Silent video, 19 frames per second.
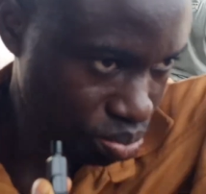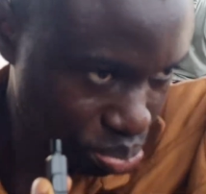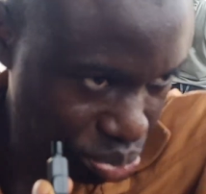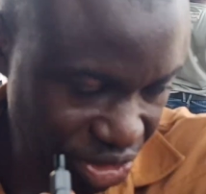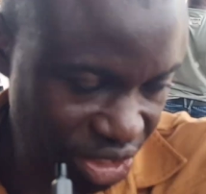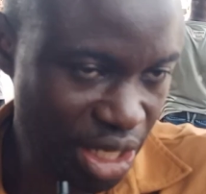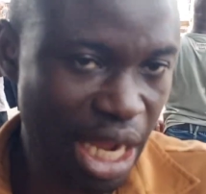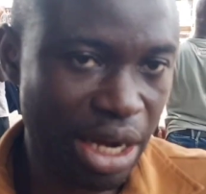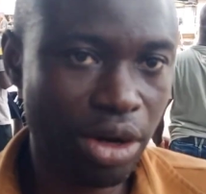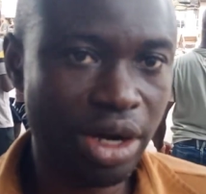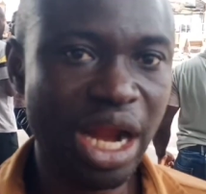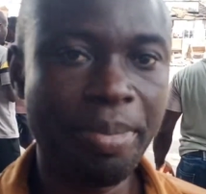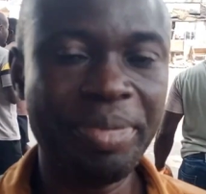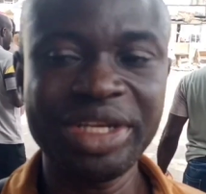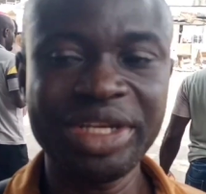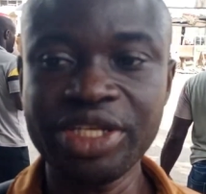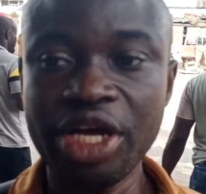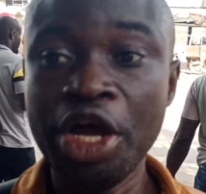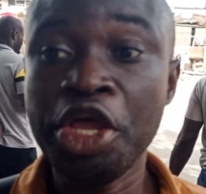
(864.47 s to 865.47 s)
Bring another
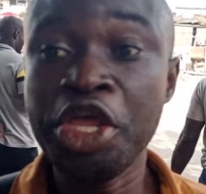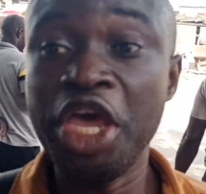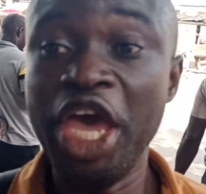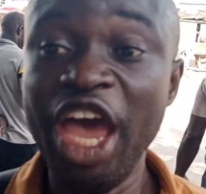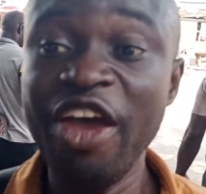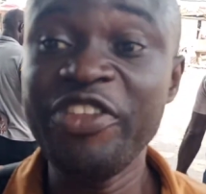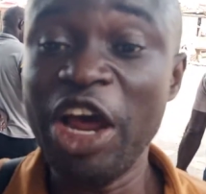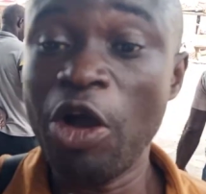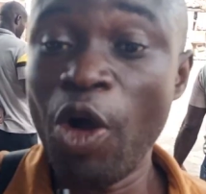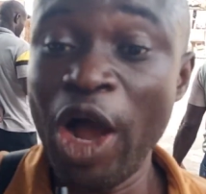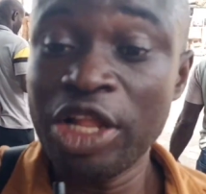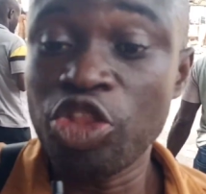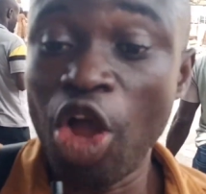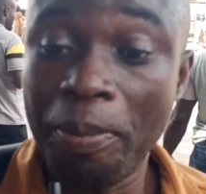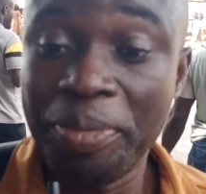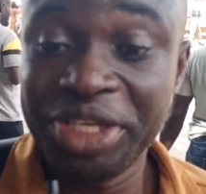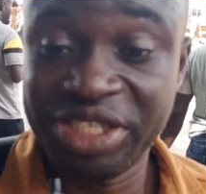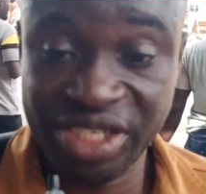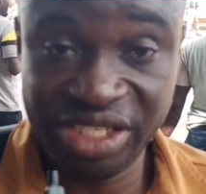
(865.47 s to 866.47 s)
person. If they want
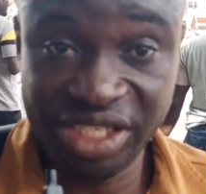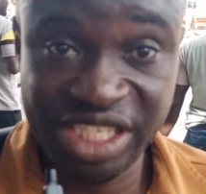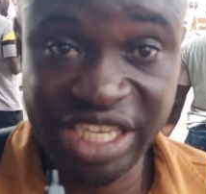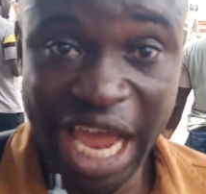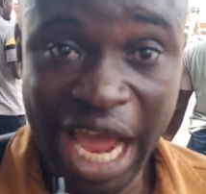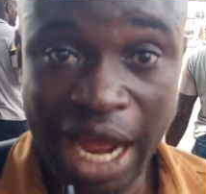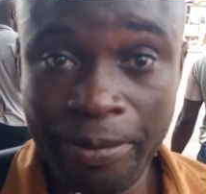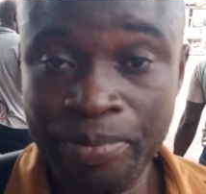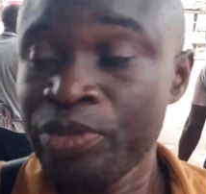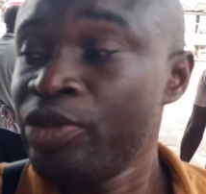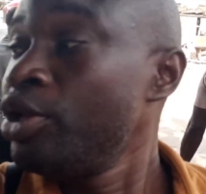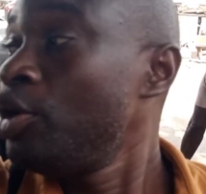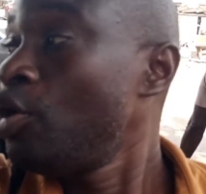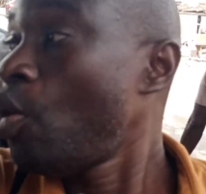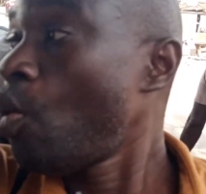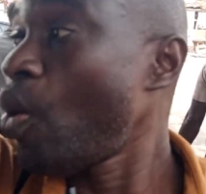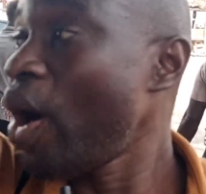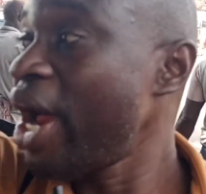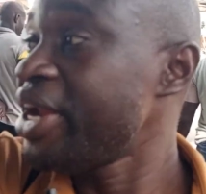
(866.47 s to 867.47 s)
to be sincere,
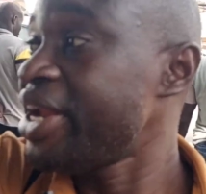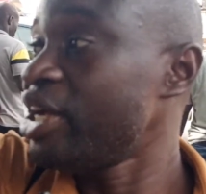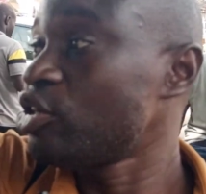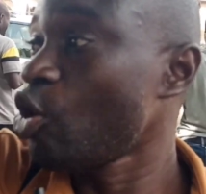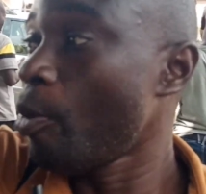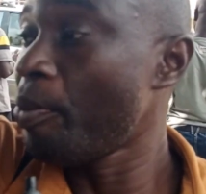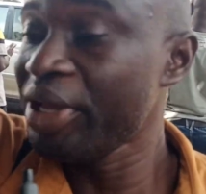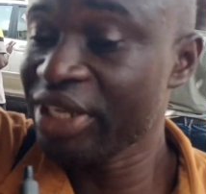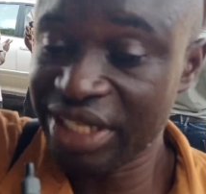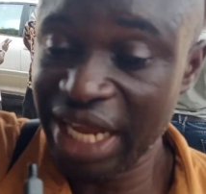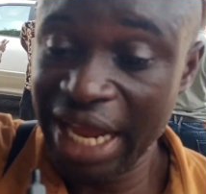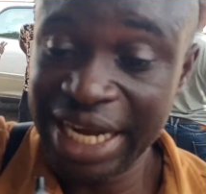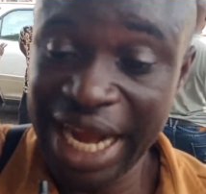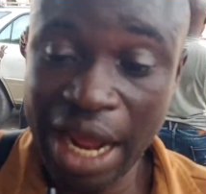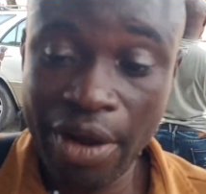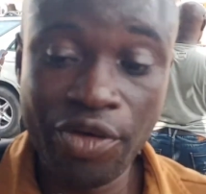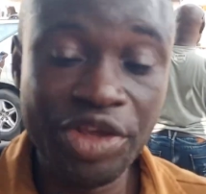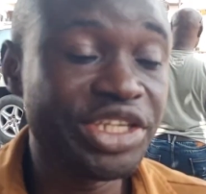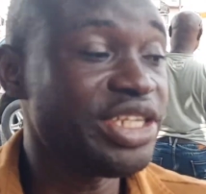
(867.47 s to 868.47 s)
what they should be saying
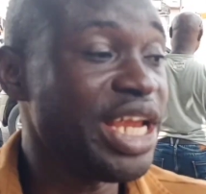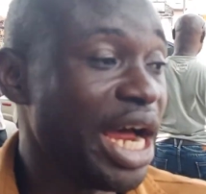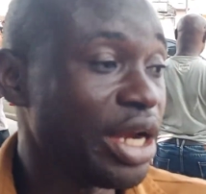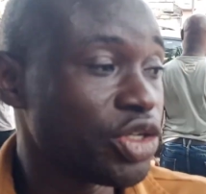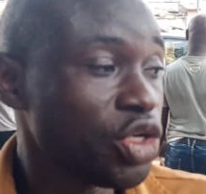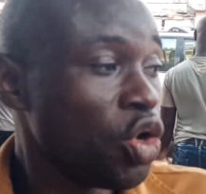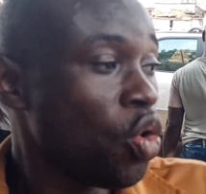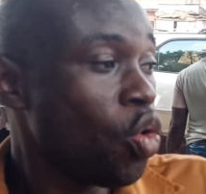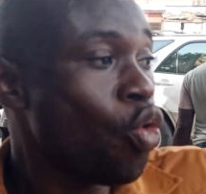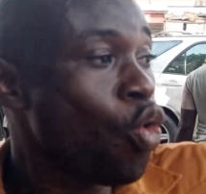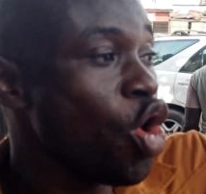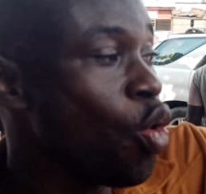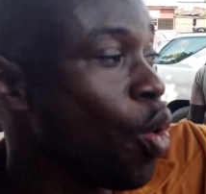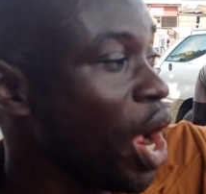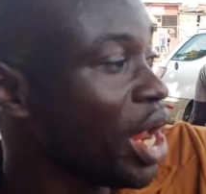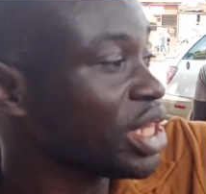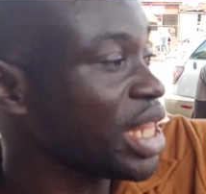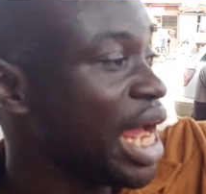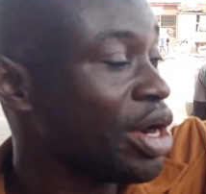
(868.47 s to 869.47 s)
now is that we
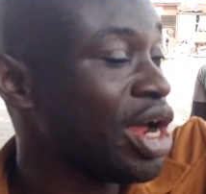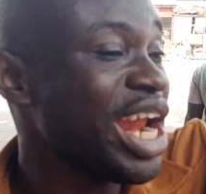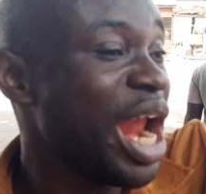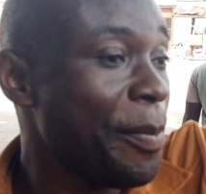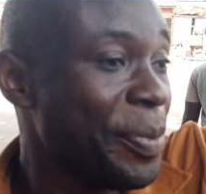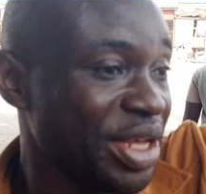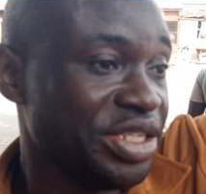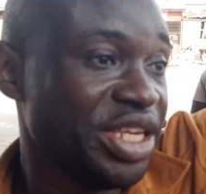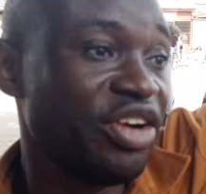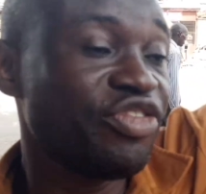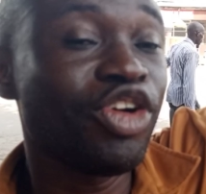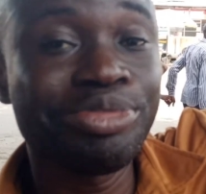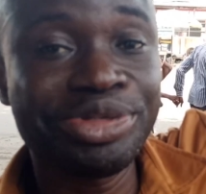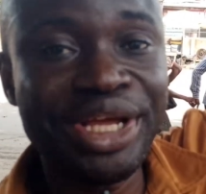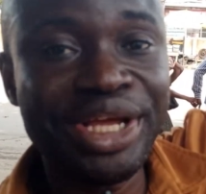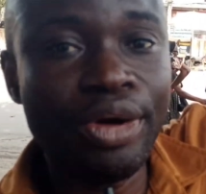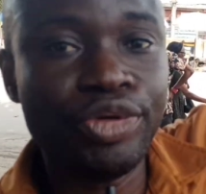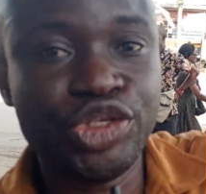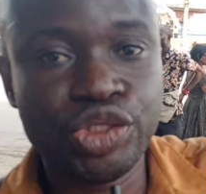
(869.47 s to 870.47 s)
want another president from
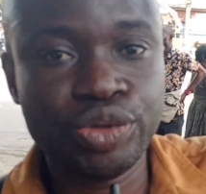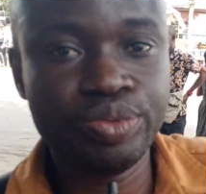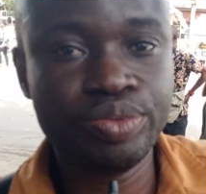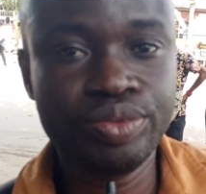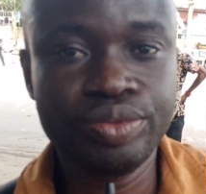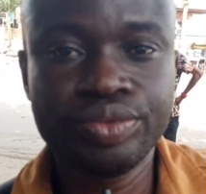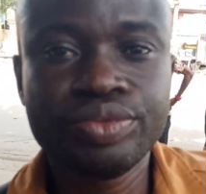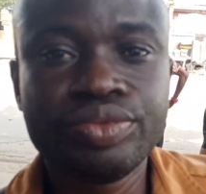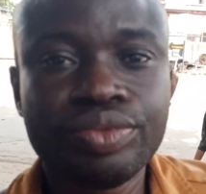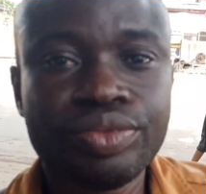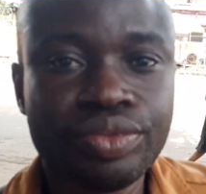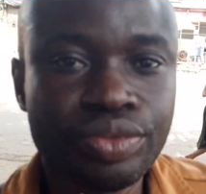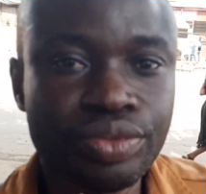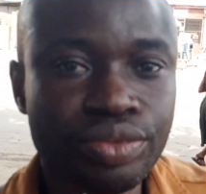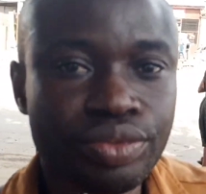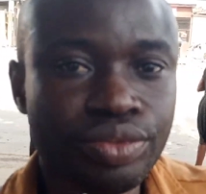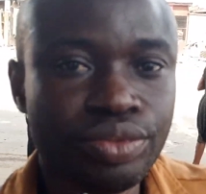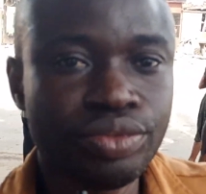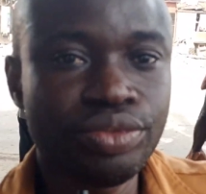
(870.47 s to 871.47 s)
South,
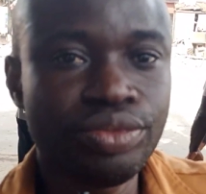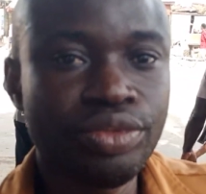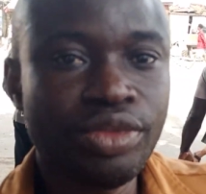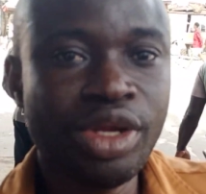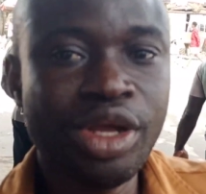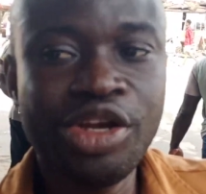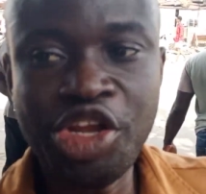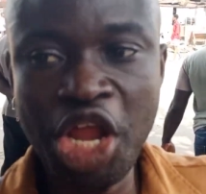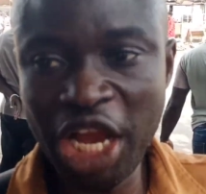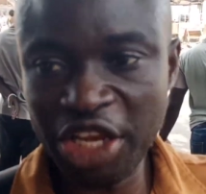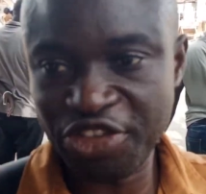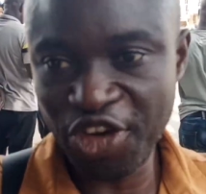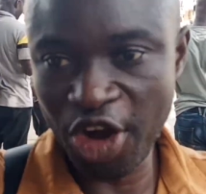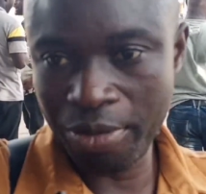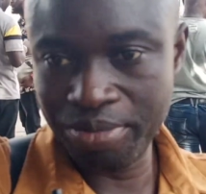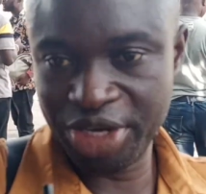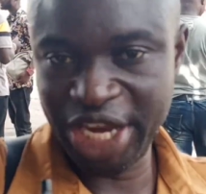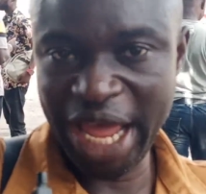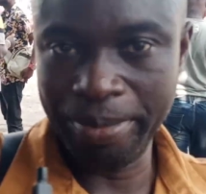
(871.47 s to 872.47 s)
not
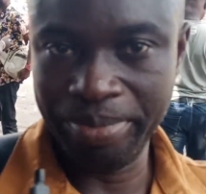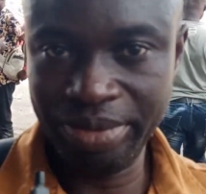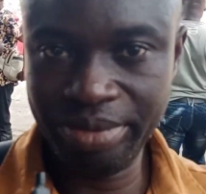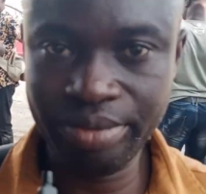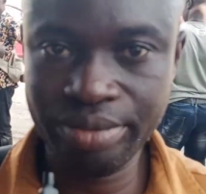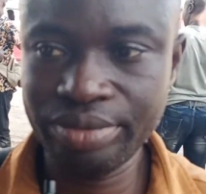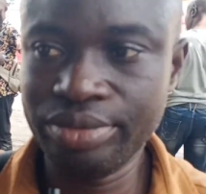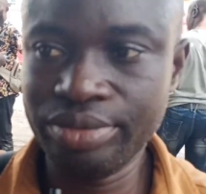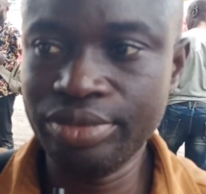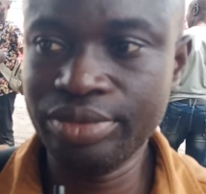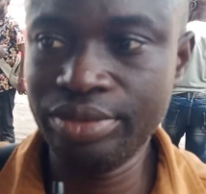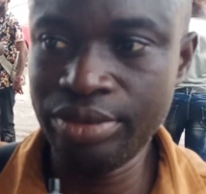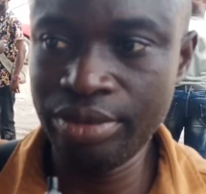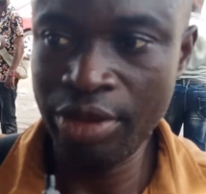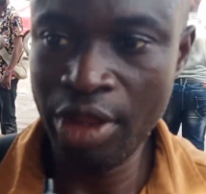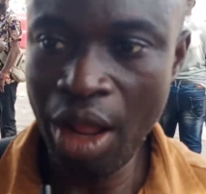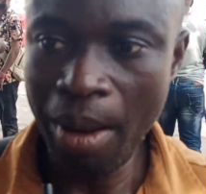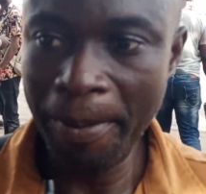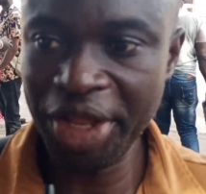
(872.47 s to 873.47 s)
from them.
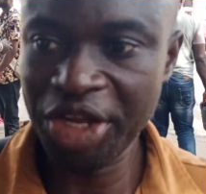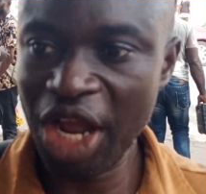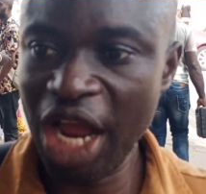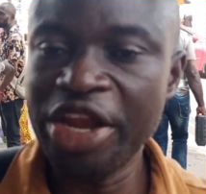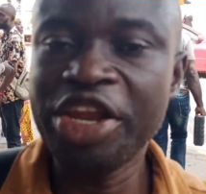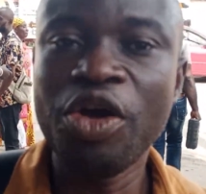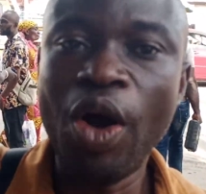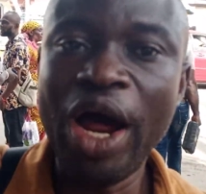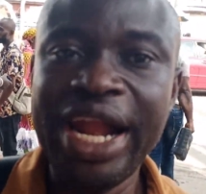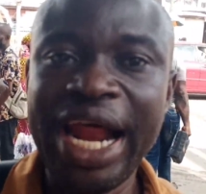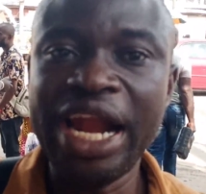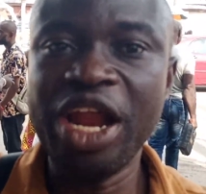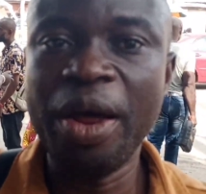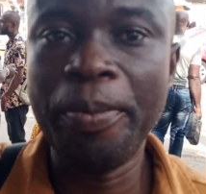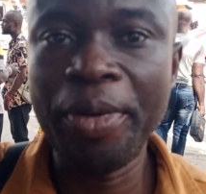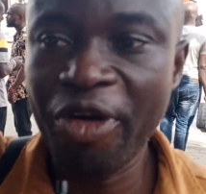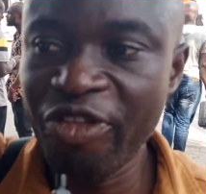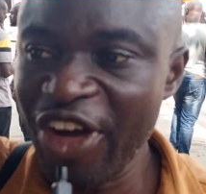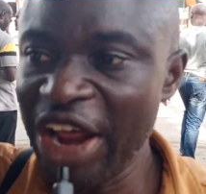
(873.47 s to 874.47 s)
Because the one that
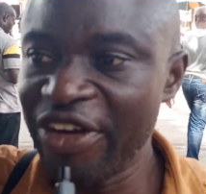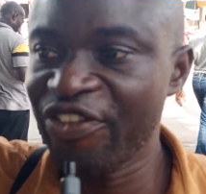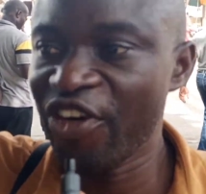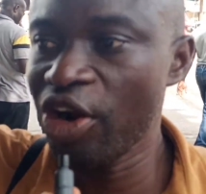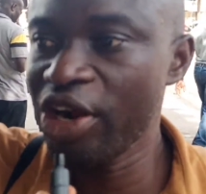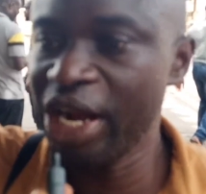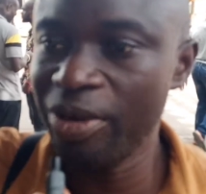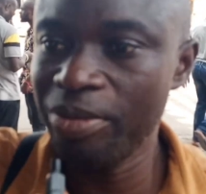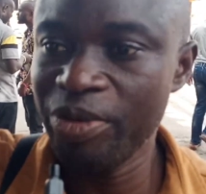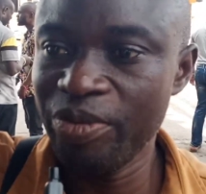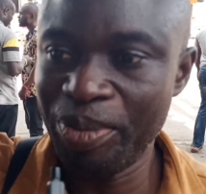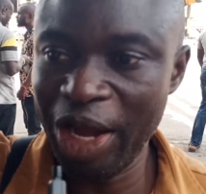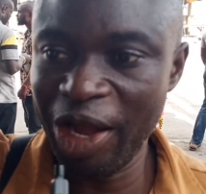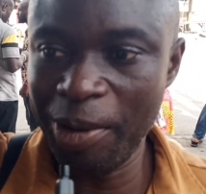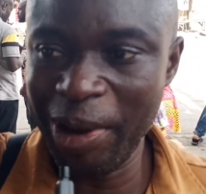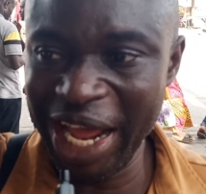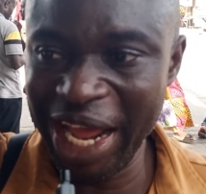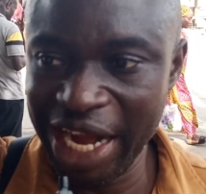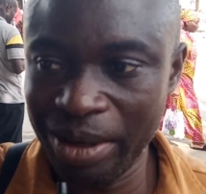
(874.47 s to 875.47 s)
they provide for them
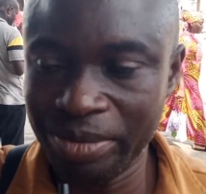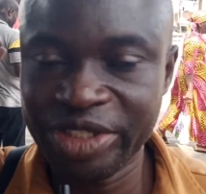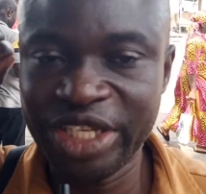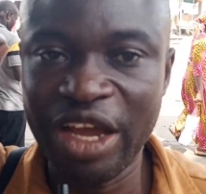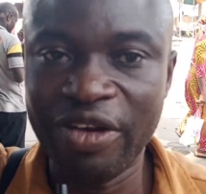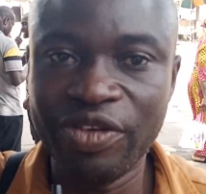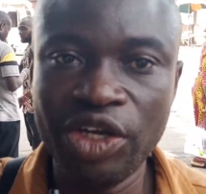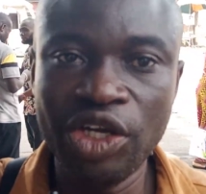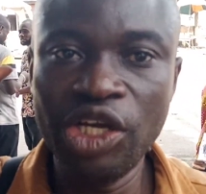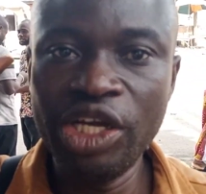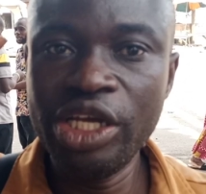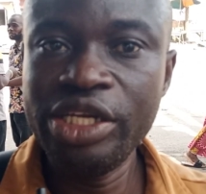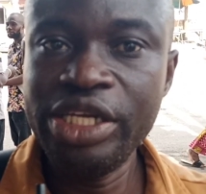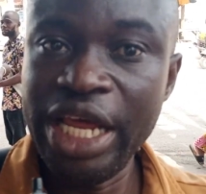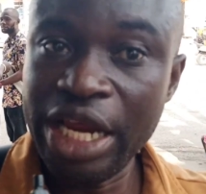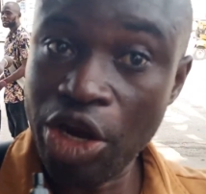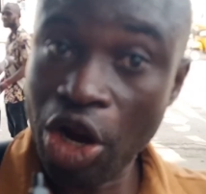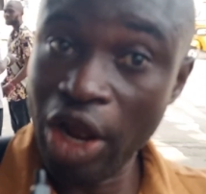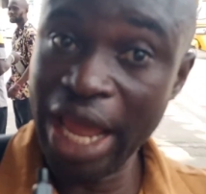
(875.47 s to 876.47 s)
by themselves,
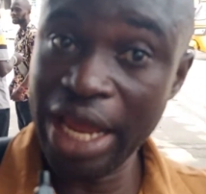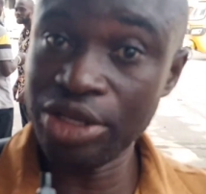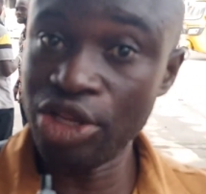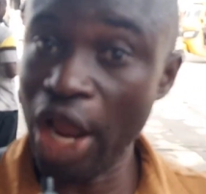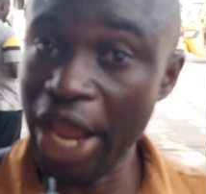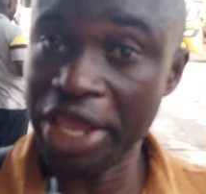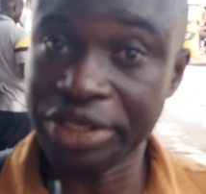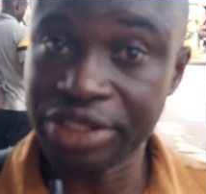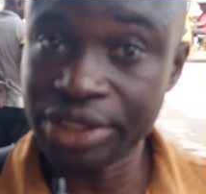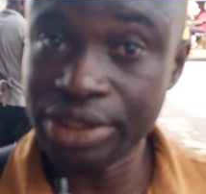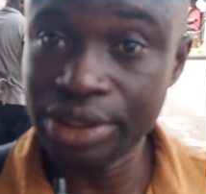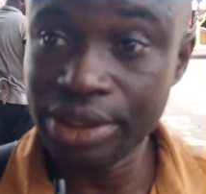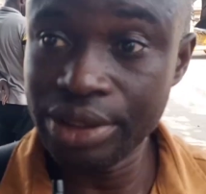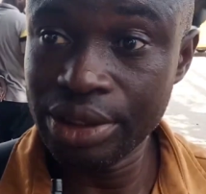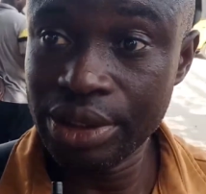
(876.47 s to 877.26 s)
they don't enjoy it.